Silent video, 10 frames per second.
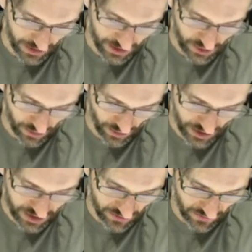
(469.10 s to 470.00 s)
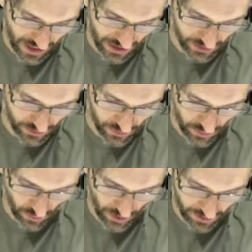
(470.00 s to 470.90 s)
so present value,
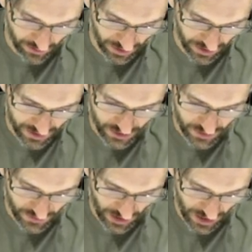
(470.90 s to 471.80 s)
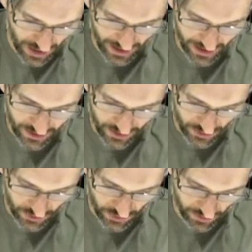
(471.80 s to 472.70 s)
1 plus I
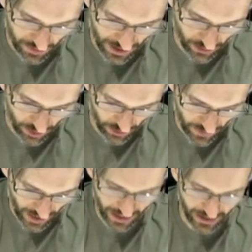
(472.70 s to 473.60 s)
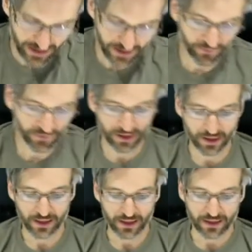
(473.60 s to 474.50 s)
to the power of n.
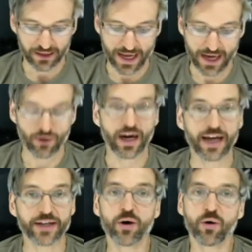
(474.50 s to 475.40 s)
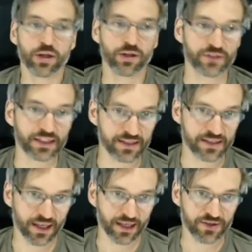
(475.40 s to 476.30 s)
Now, I know all of these
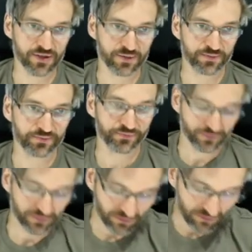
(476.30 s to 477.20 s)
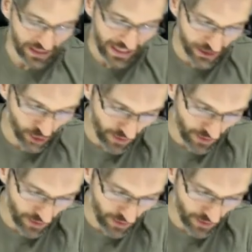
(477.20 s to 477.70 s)
things. I know my